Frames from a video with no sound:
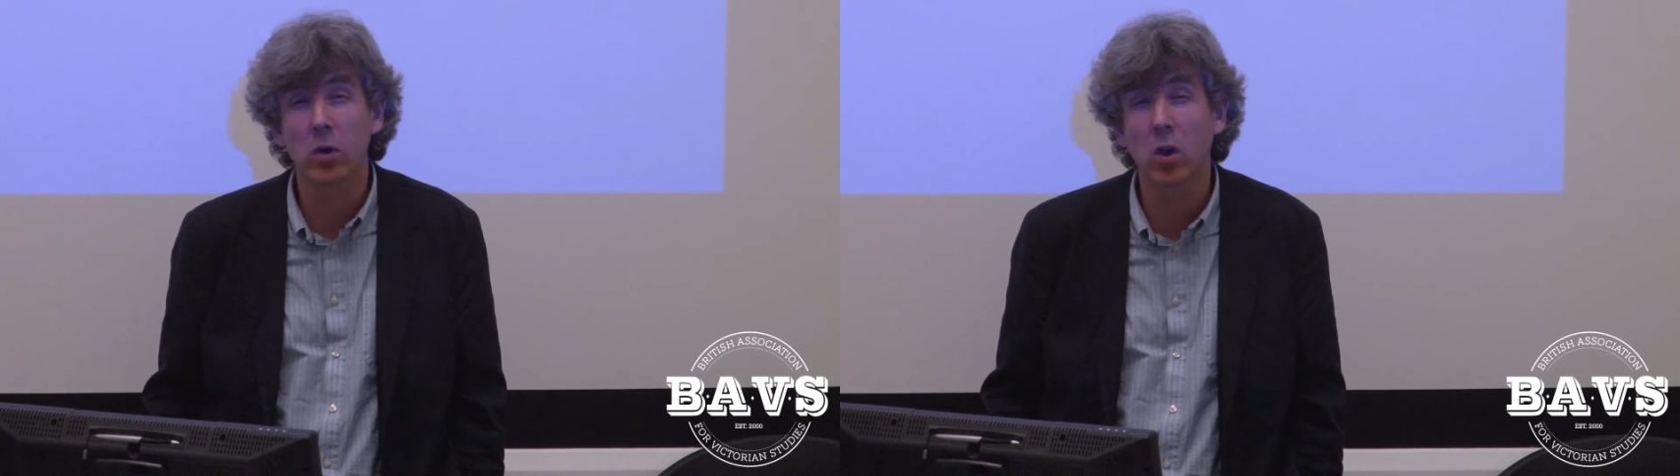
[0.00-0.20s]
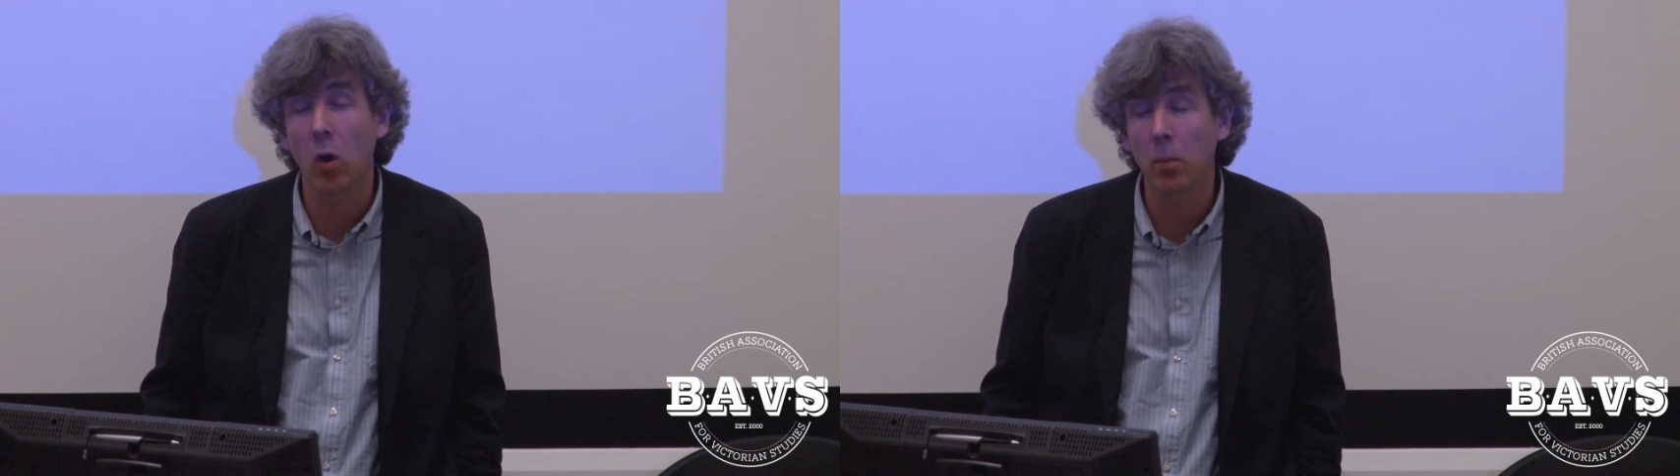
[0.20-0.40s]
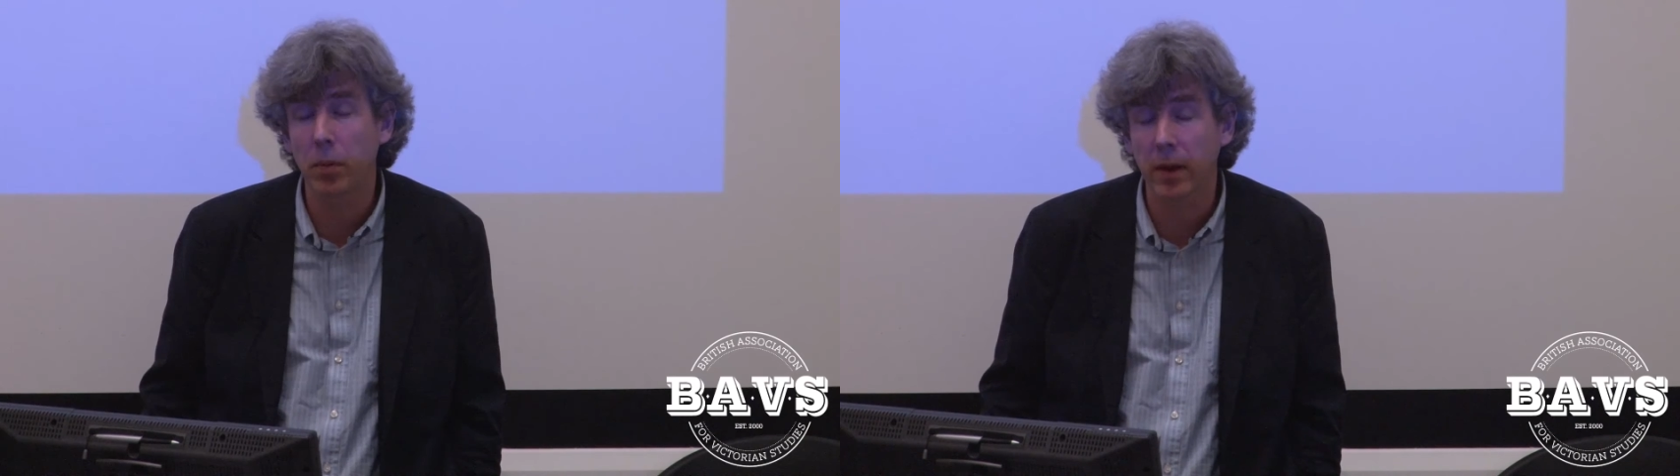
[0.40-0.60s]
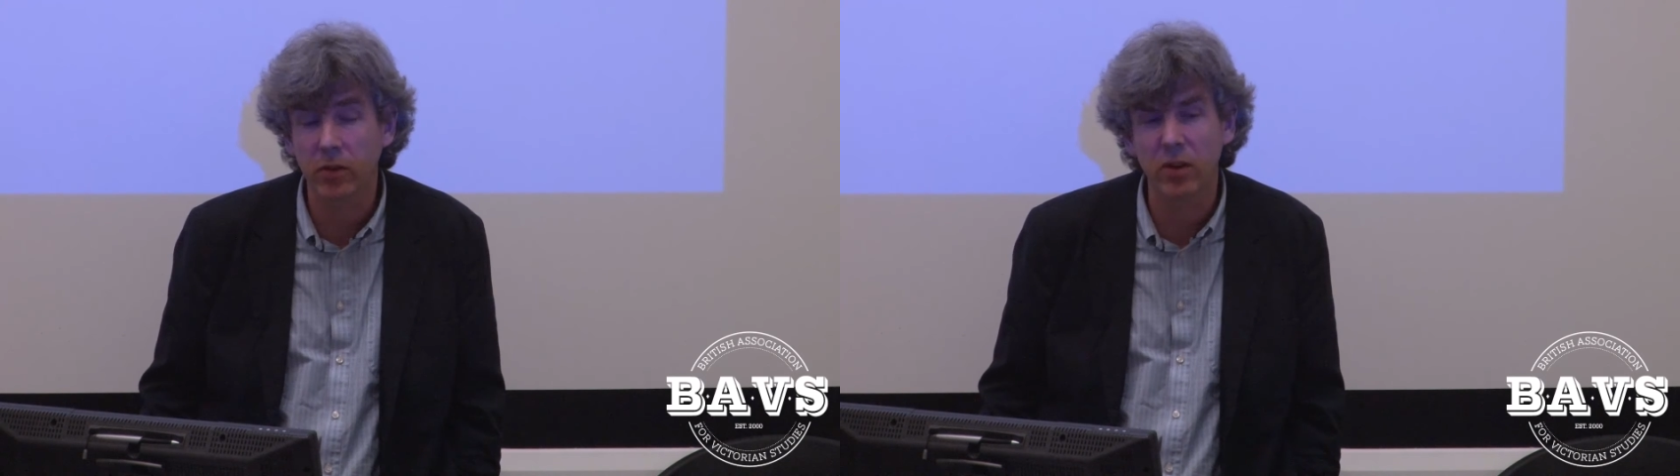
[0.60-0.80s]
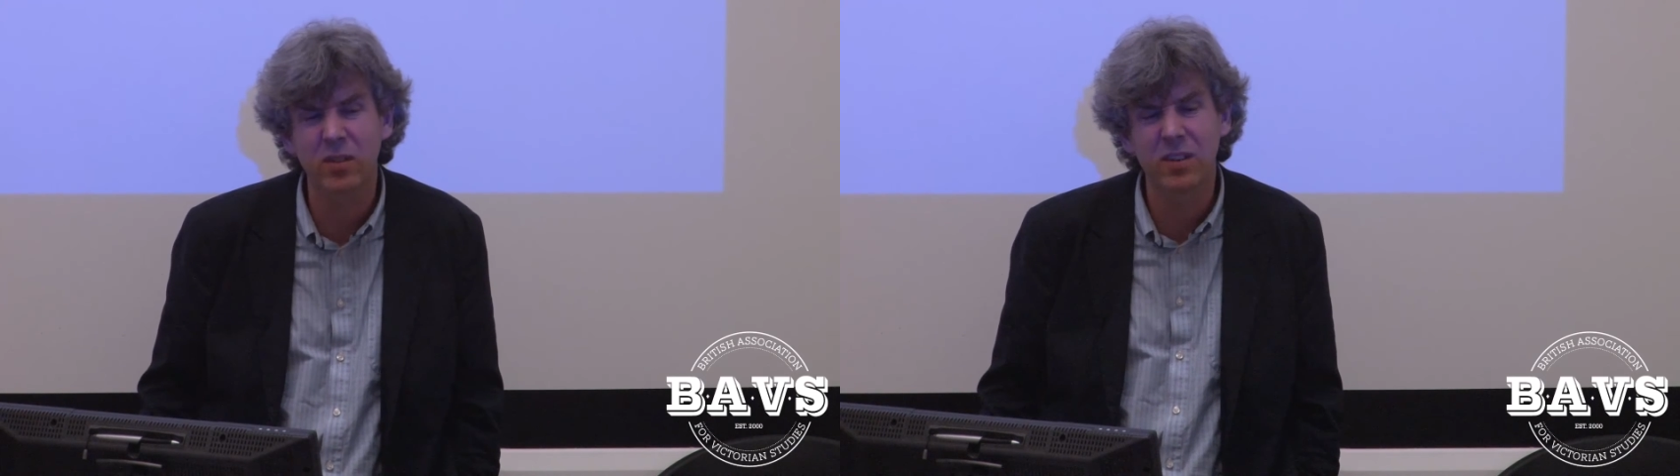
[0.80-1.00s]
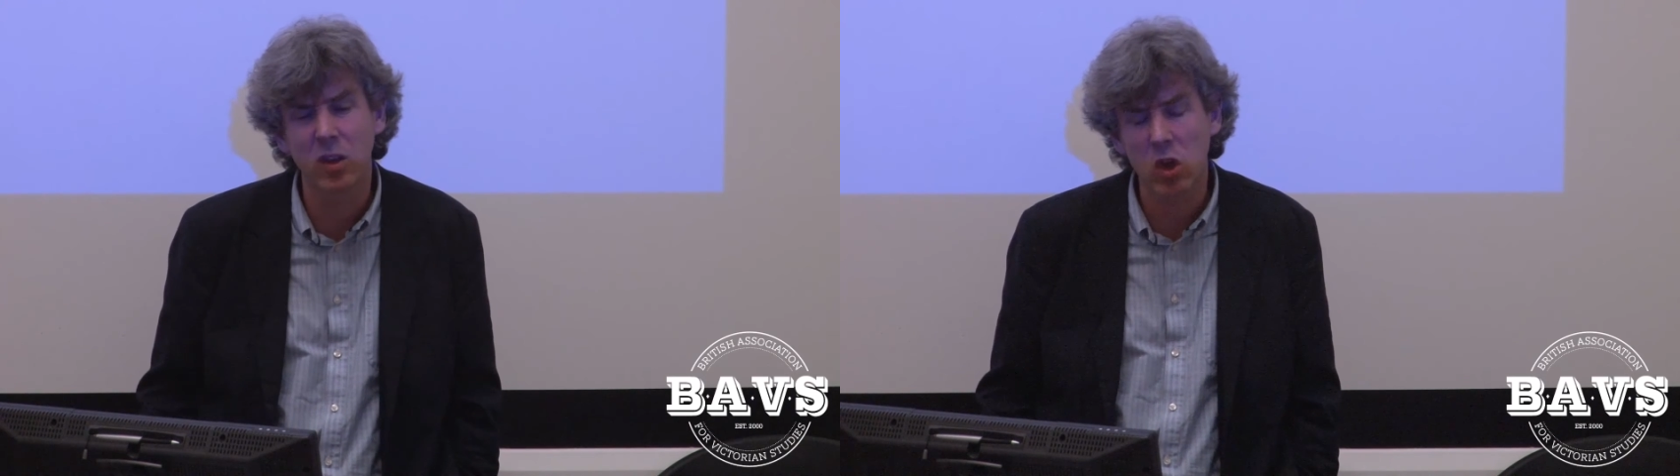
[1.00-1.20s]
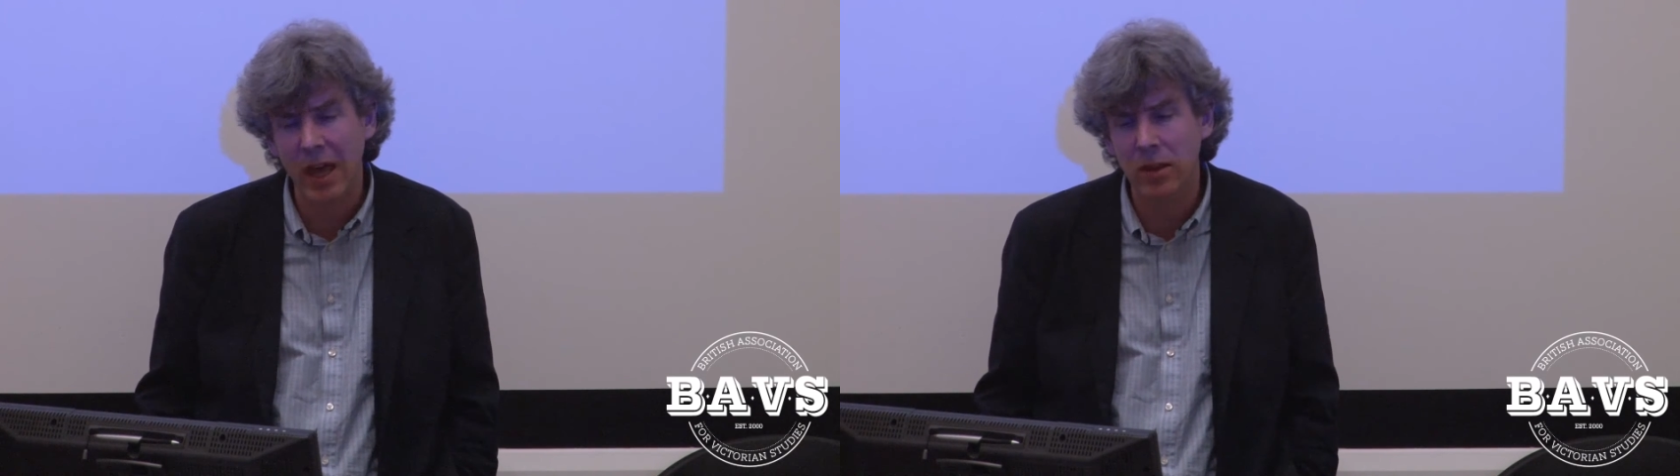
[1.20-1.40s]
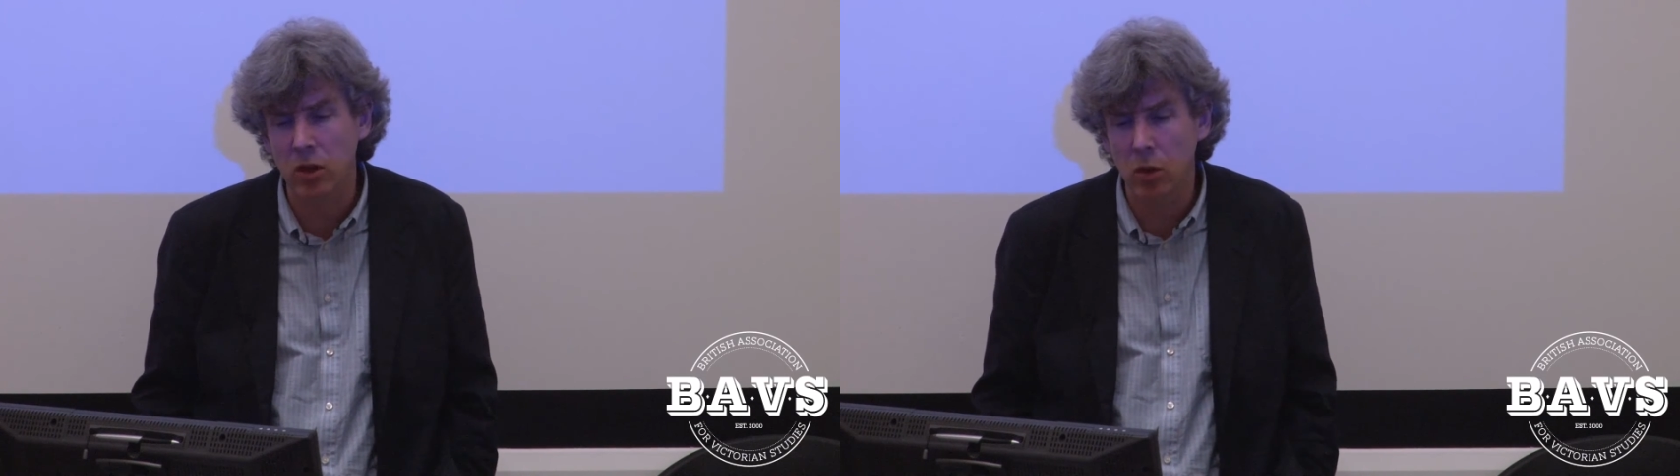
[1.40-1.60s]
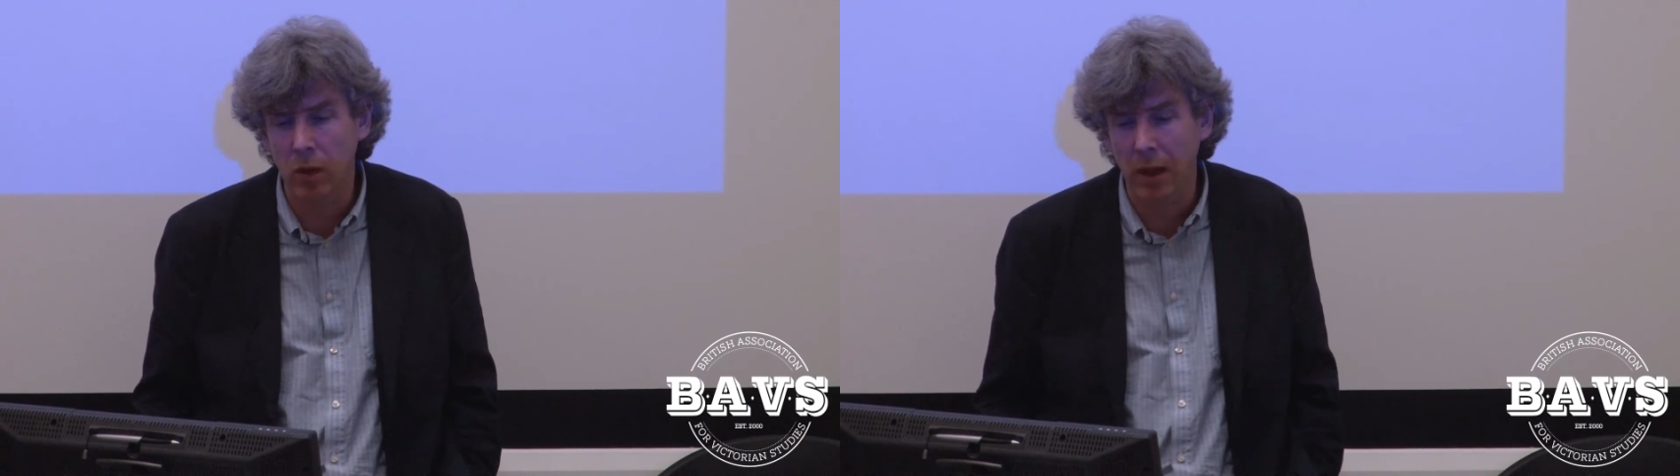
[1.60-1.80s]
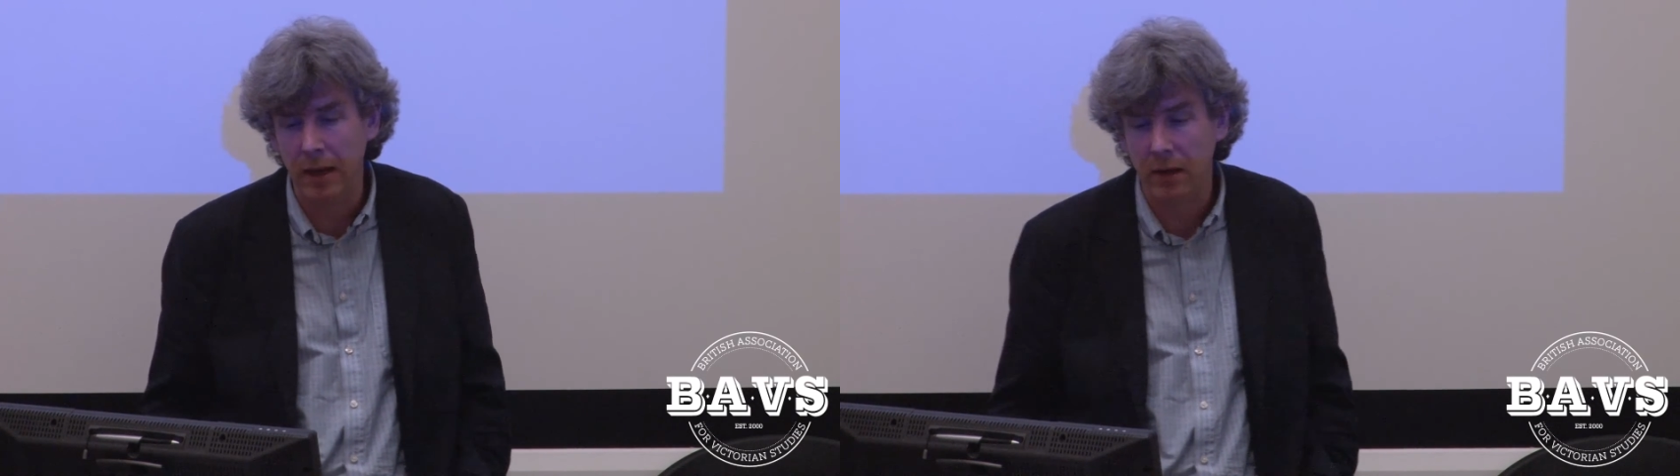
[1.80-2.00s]
to shed new
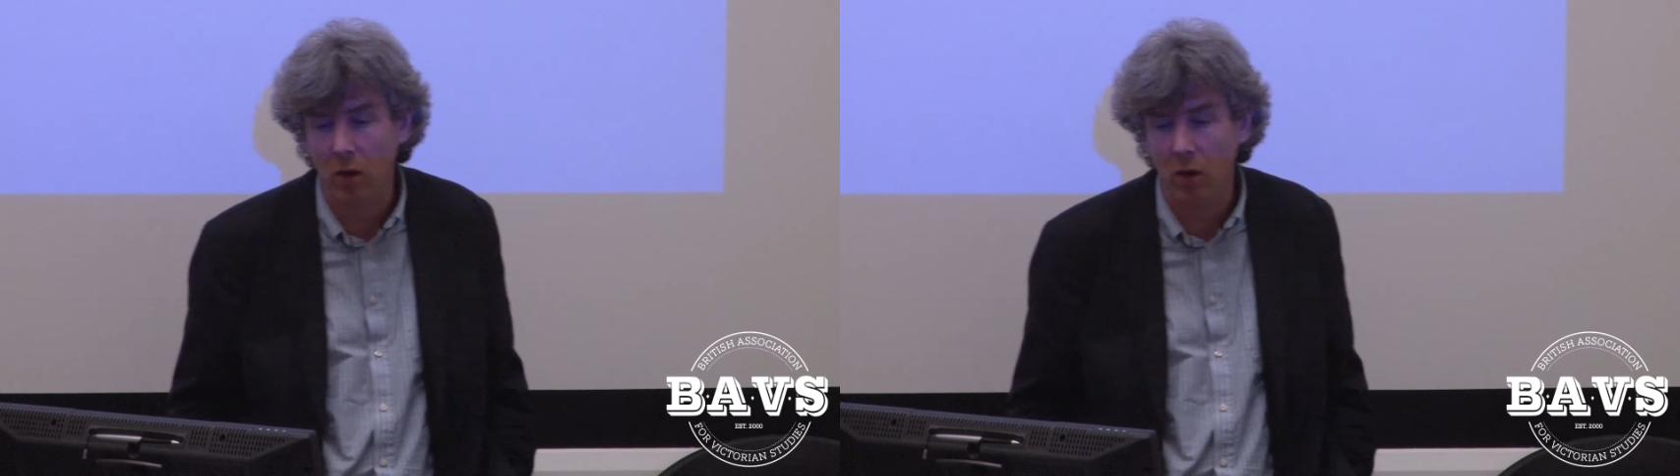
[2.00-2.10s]
light